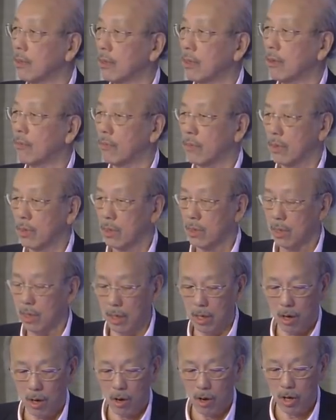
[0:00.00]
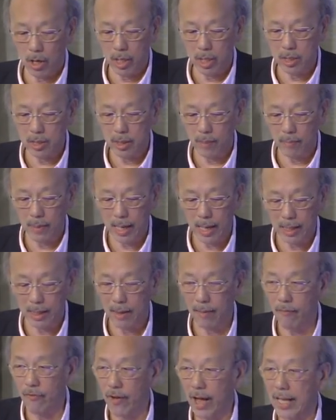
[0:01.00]
the, the organism get
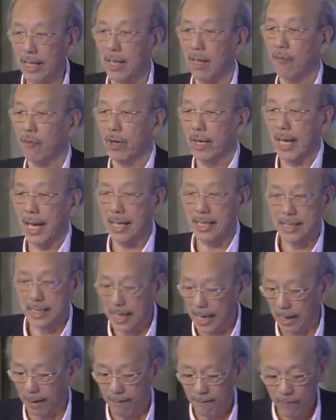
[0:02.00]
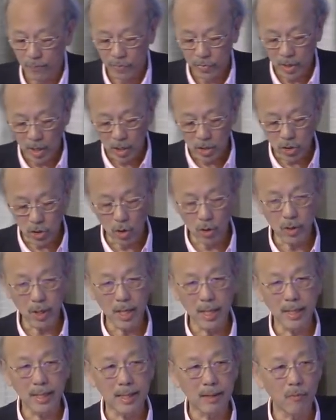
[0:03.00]
infected will get sick. So
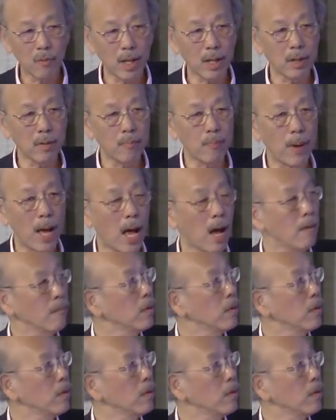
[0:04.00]
in what part of